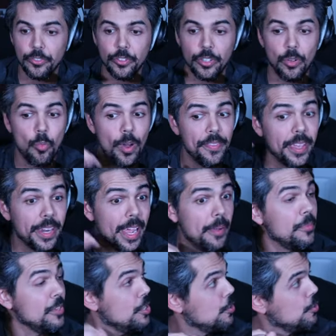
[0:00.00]
So the one that
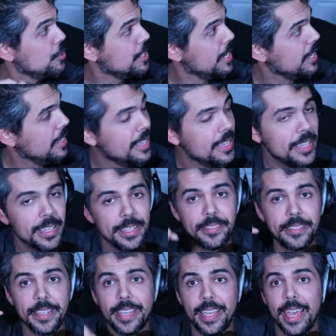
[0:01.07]
I'm using
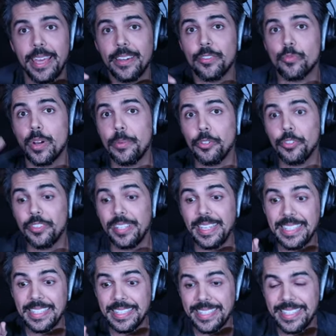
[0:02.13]
is the Canon Rebel
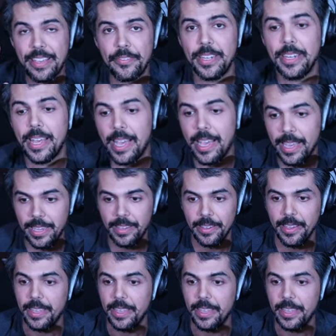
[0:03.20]
T7i,